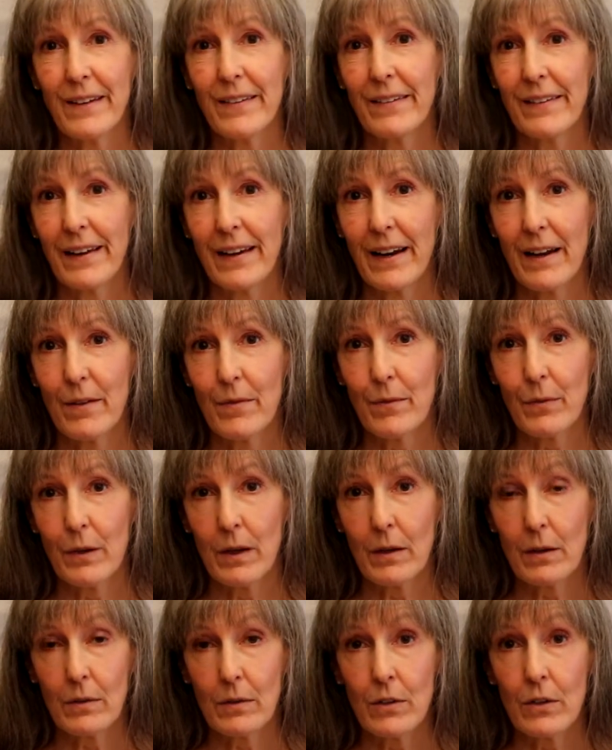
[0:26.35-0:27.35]
that
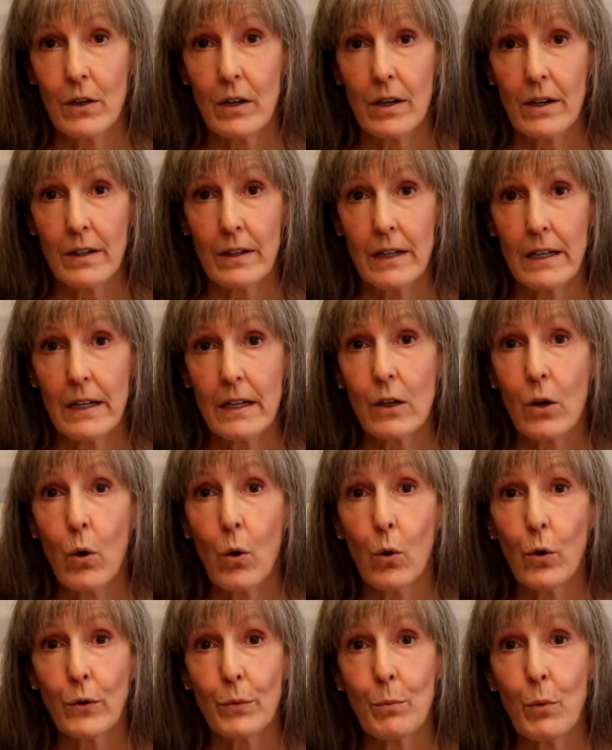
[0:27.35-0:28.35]
I've done the
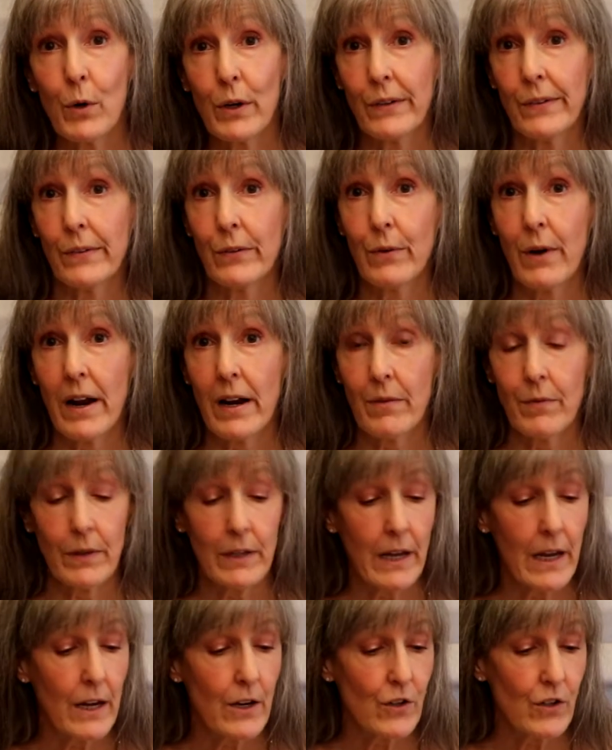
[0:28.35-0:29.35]
cold moist
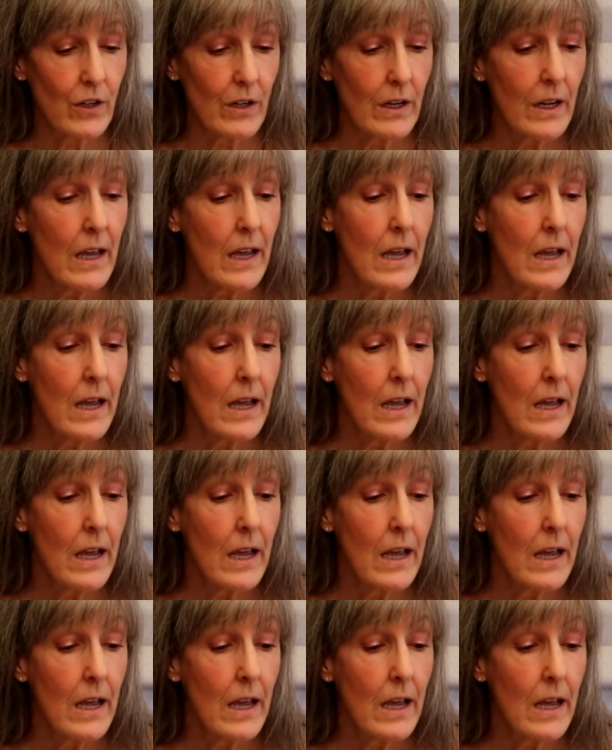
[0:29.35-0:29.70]
stratification,